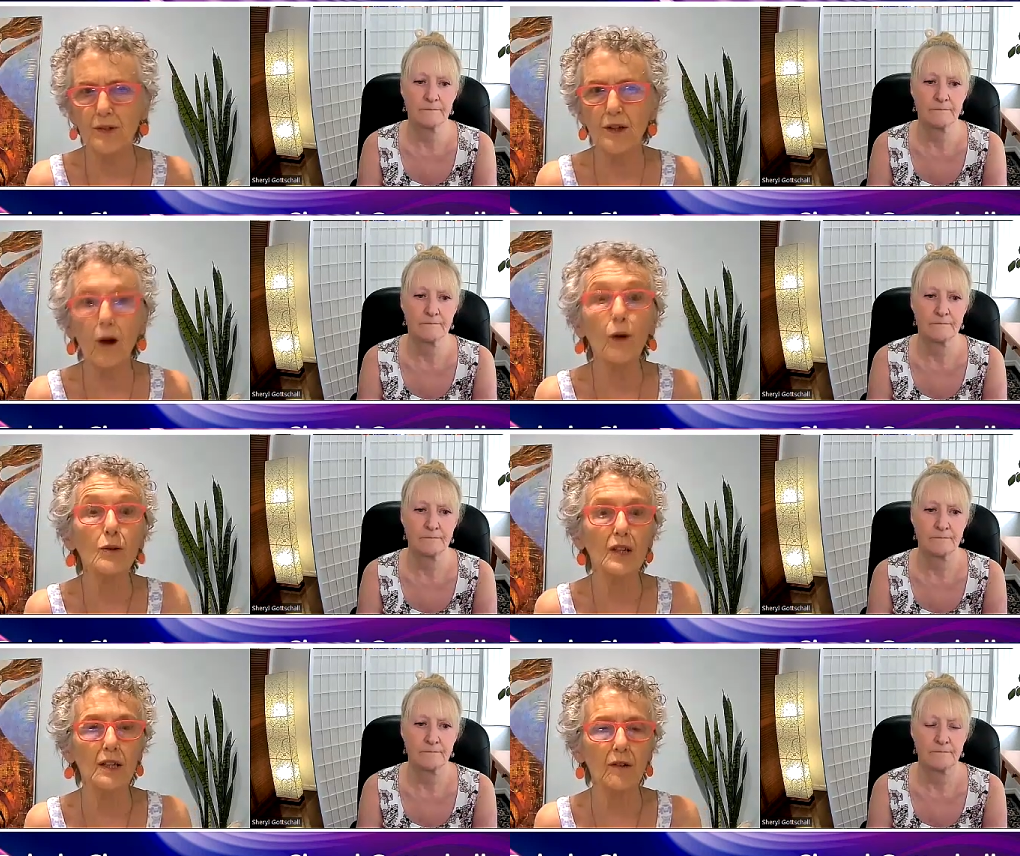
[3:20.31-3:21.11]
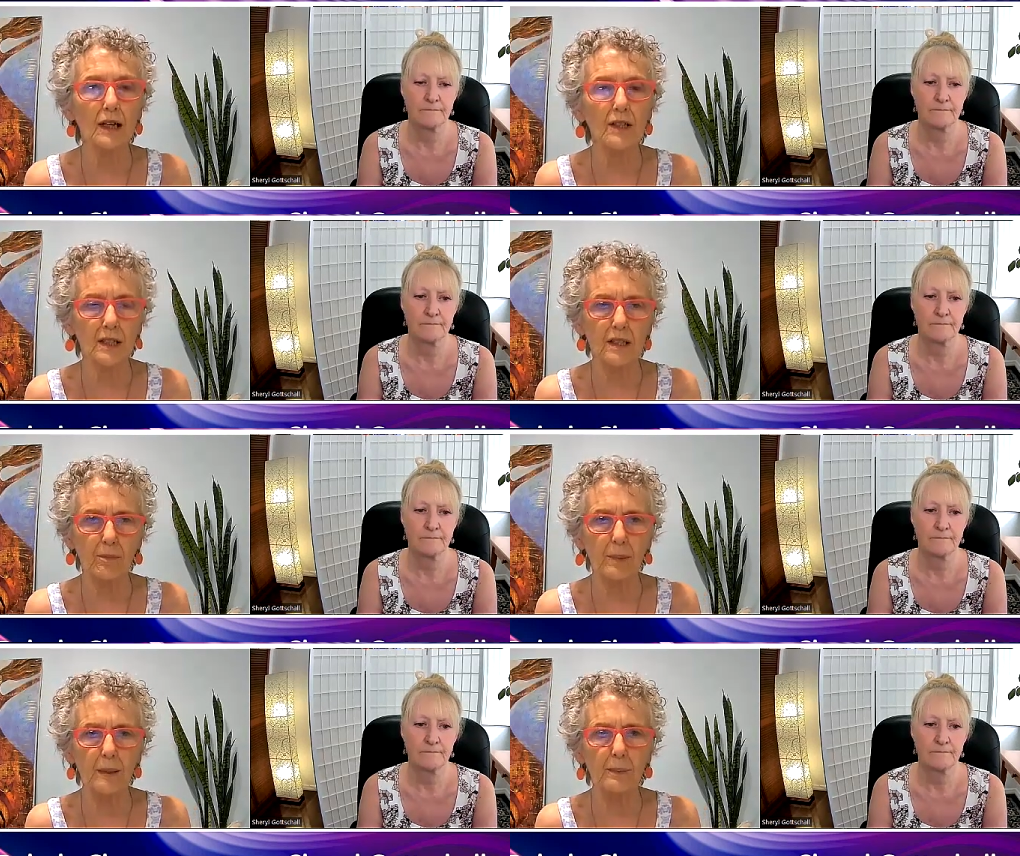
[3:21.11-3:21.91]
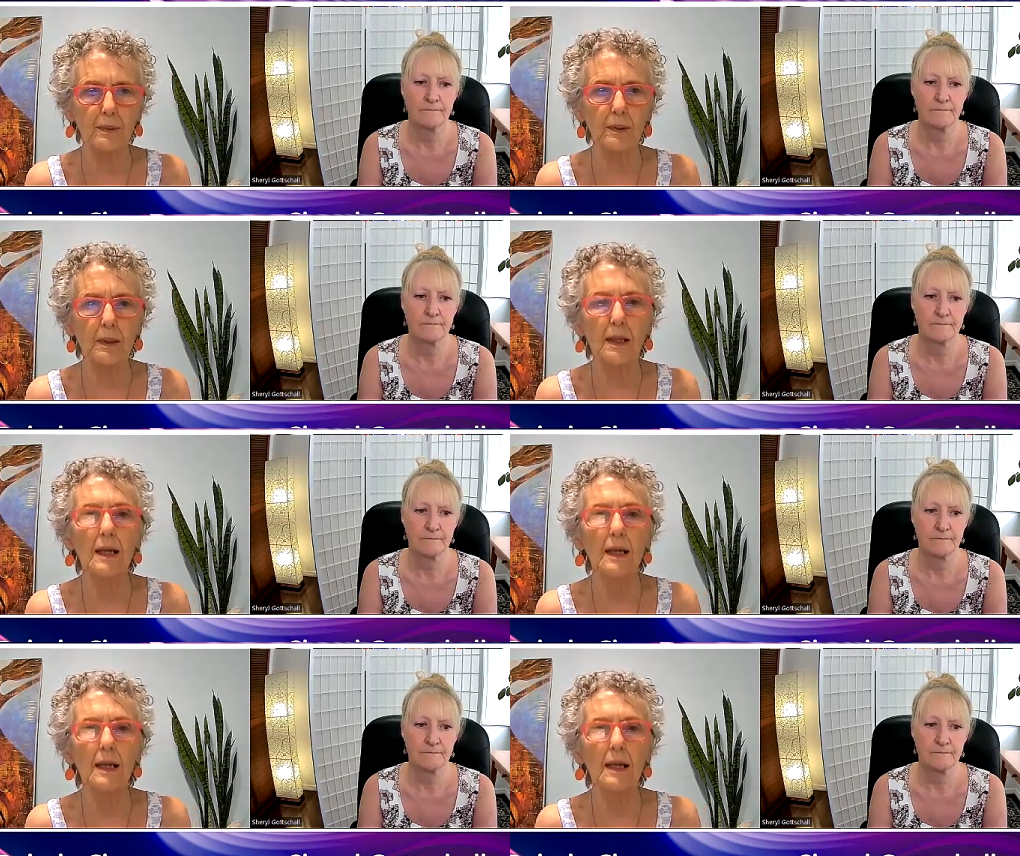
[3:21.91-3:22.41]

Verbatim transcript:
Speaker 1: So whole generations of people